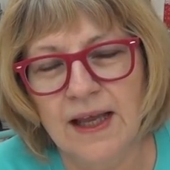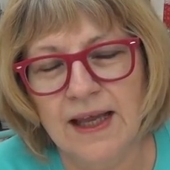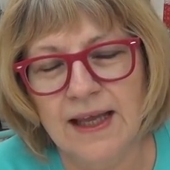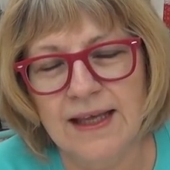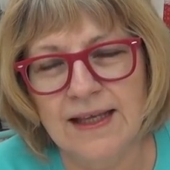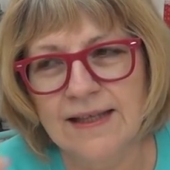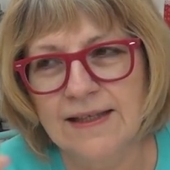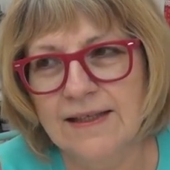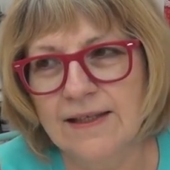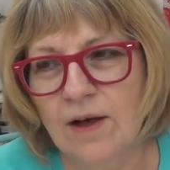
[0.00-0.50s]

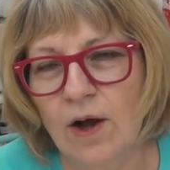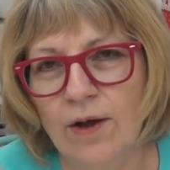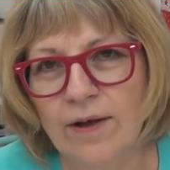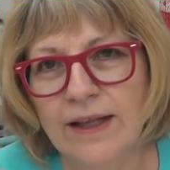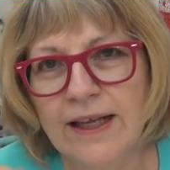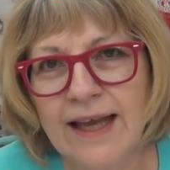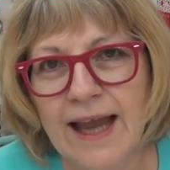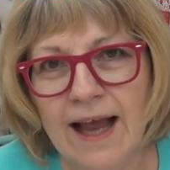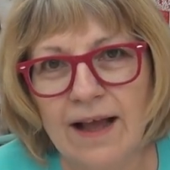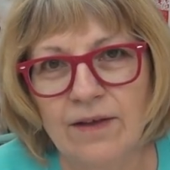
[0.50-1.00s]
is on
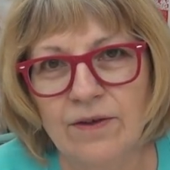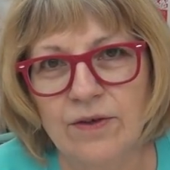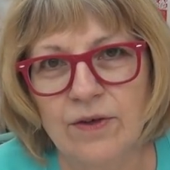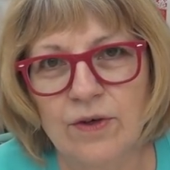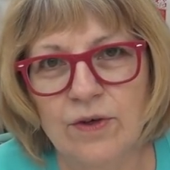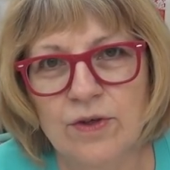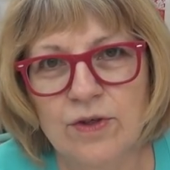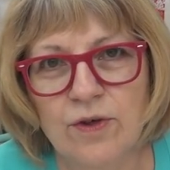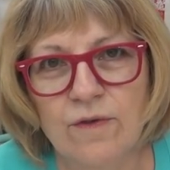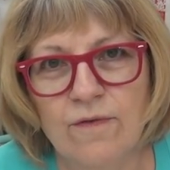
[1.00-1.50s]
the
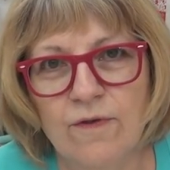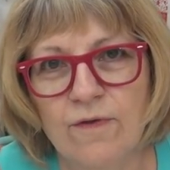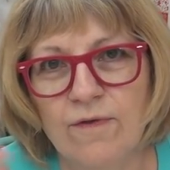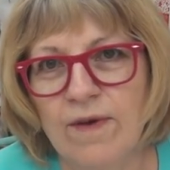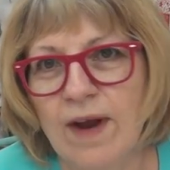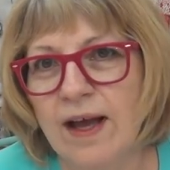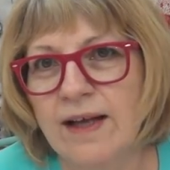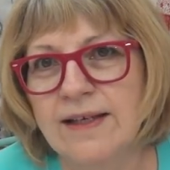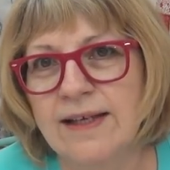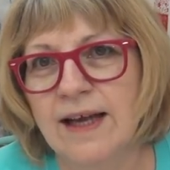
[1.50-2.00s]
calendar, so if you've
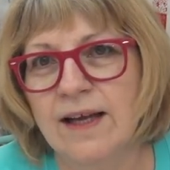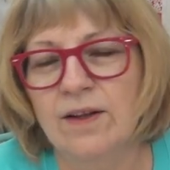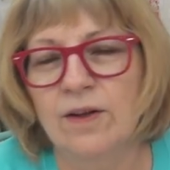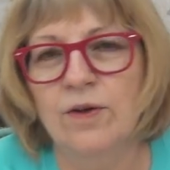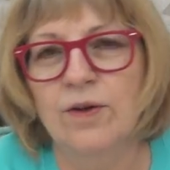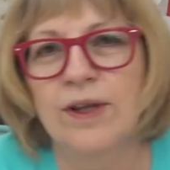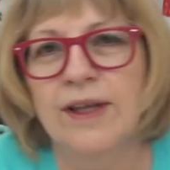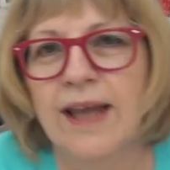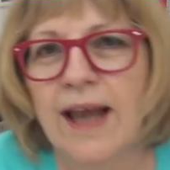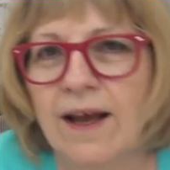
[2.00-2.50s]
not
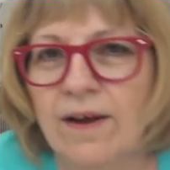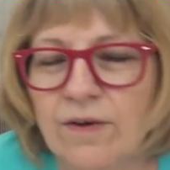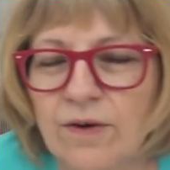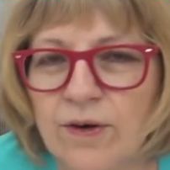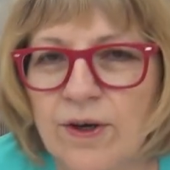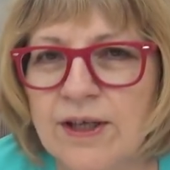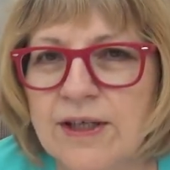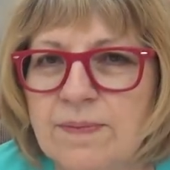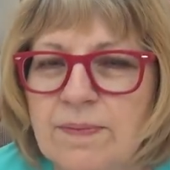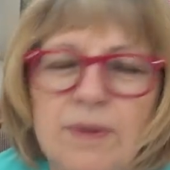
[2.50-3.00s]
downloaded the calendar,
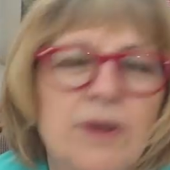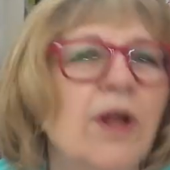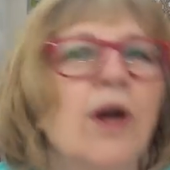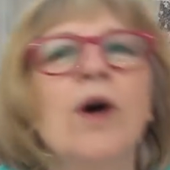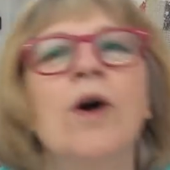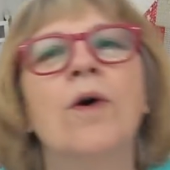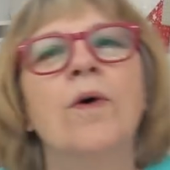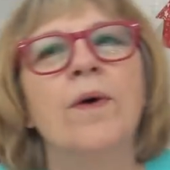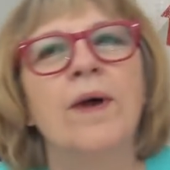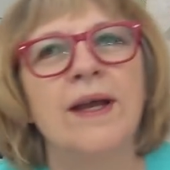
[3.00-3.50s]
it's
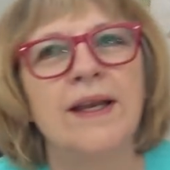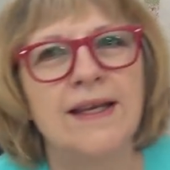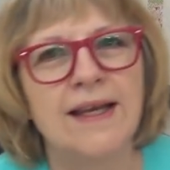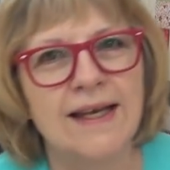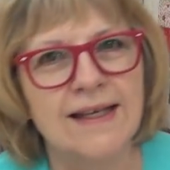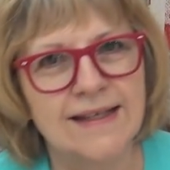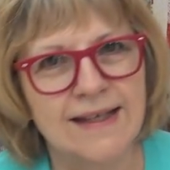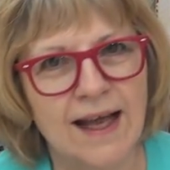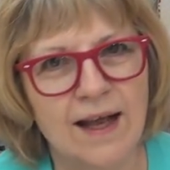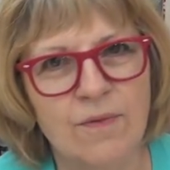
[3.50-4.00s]
below, and
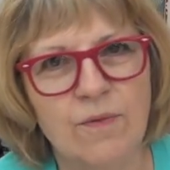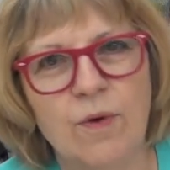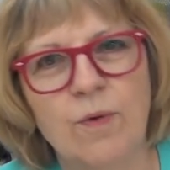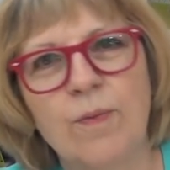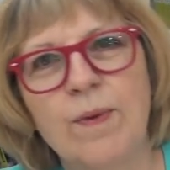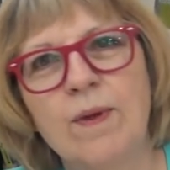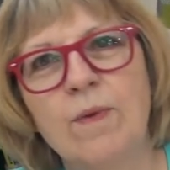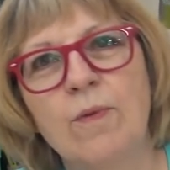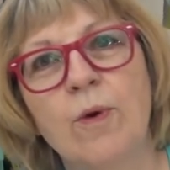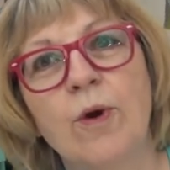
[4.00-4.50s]
yes, I will
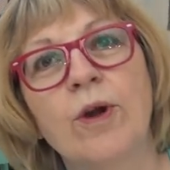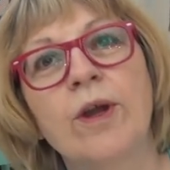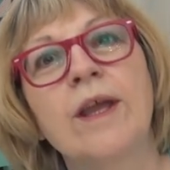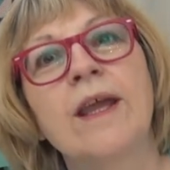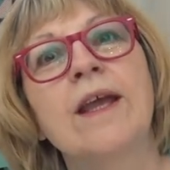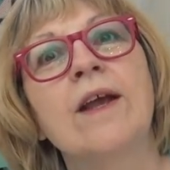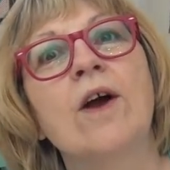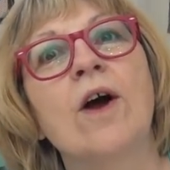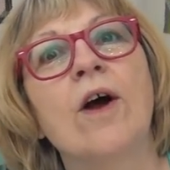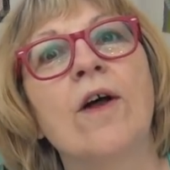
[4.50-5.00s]
be
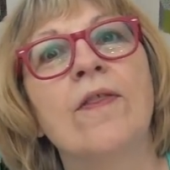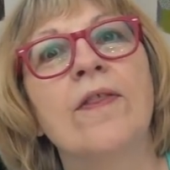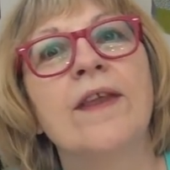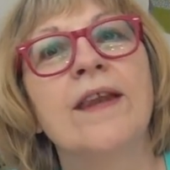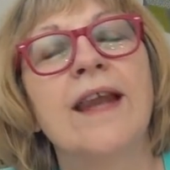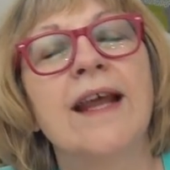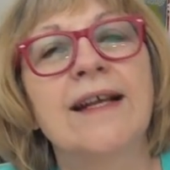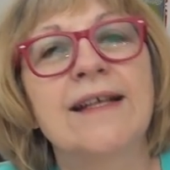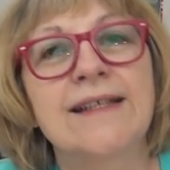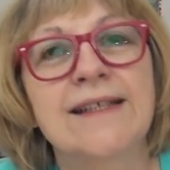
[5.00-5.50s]
working on the
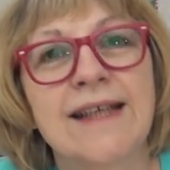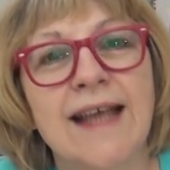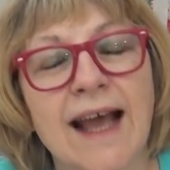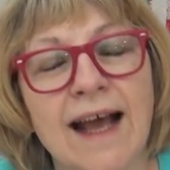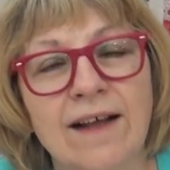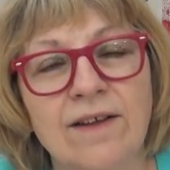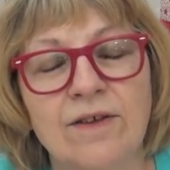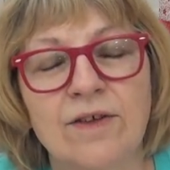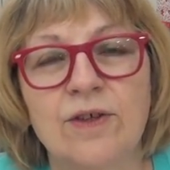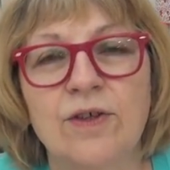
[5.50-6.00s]
next
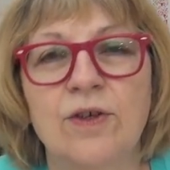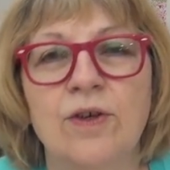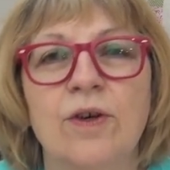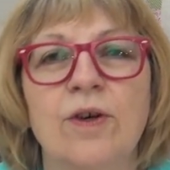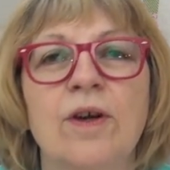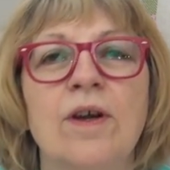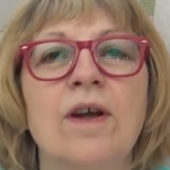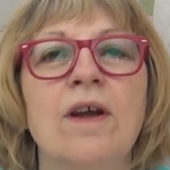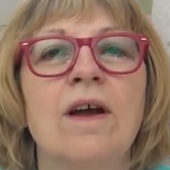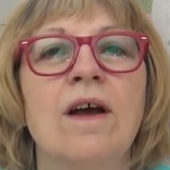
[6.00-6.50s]

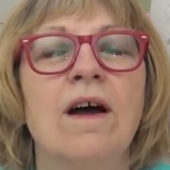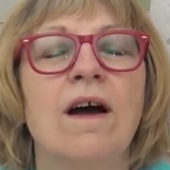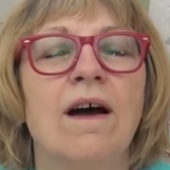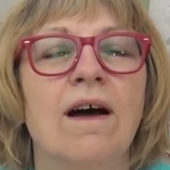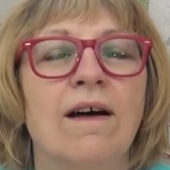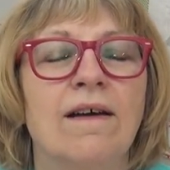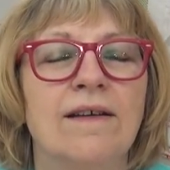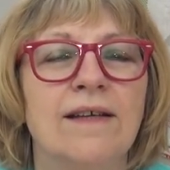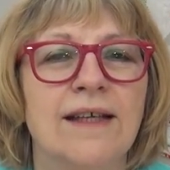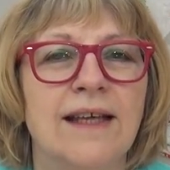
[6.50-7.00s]
calendar
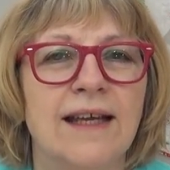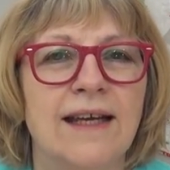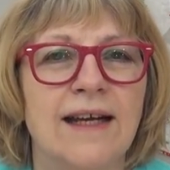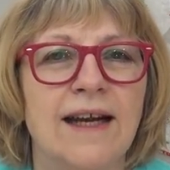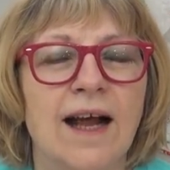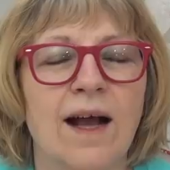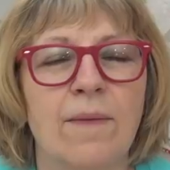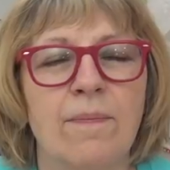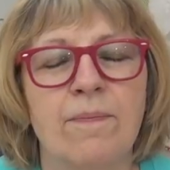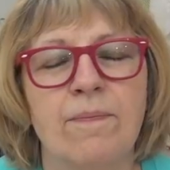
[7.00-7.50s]
uh, to get
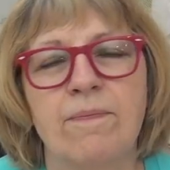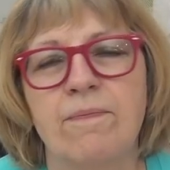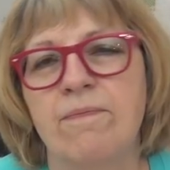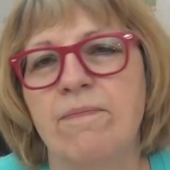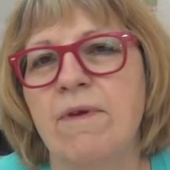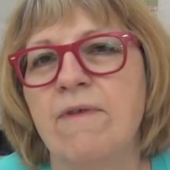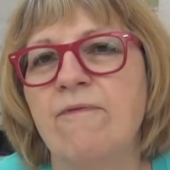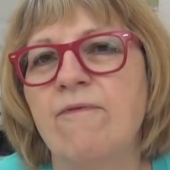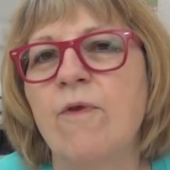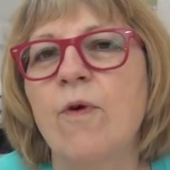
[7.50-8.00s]
it up
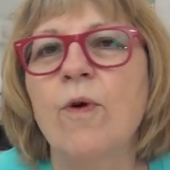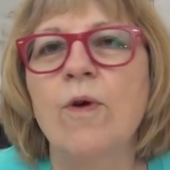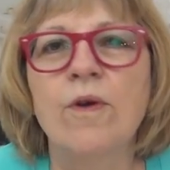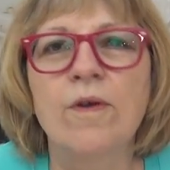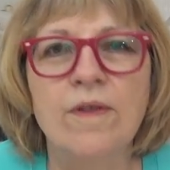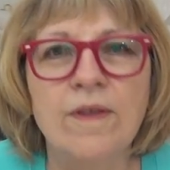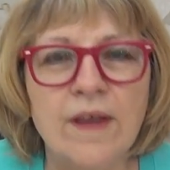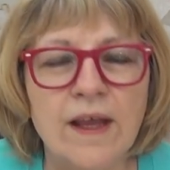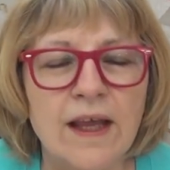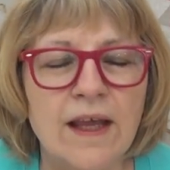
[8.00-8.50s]

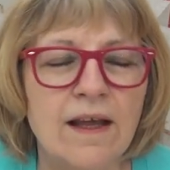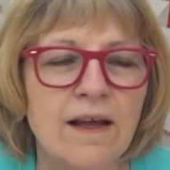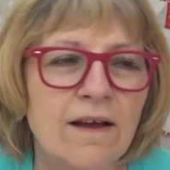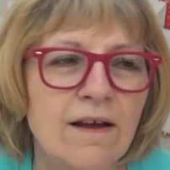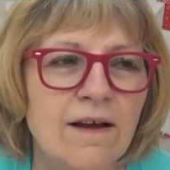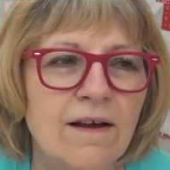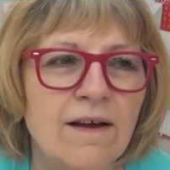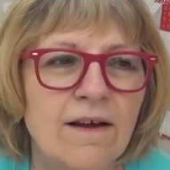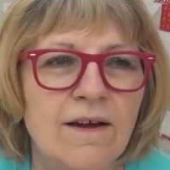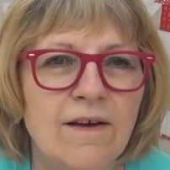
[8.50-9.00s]
before the
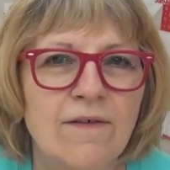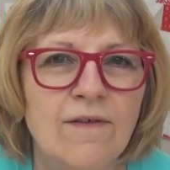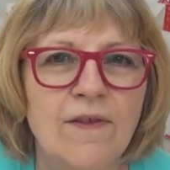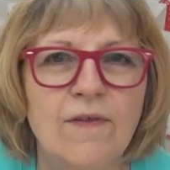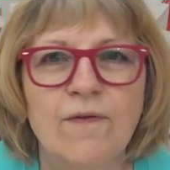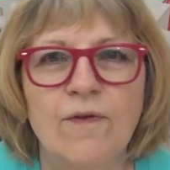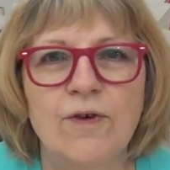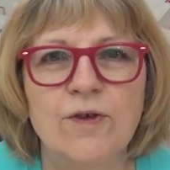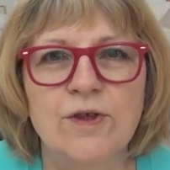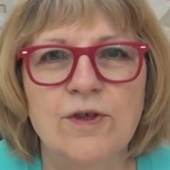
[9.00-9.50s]

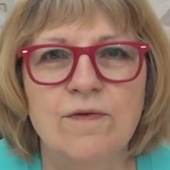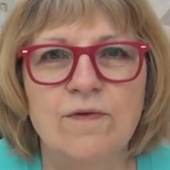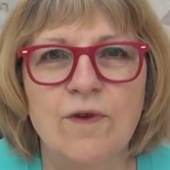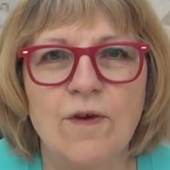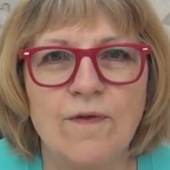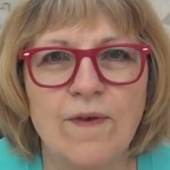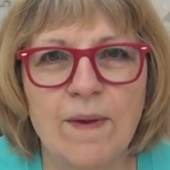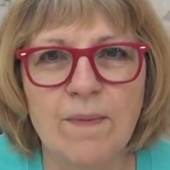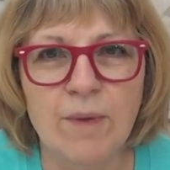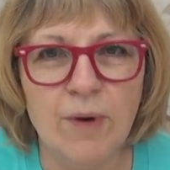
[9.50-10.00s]
the first of
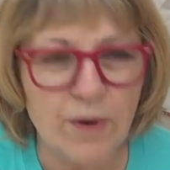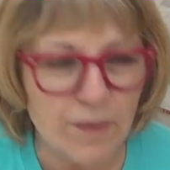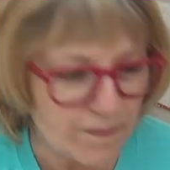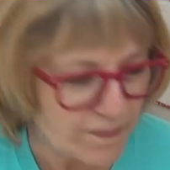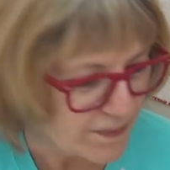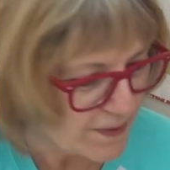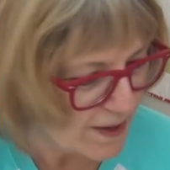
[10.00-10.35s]
November.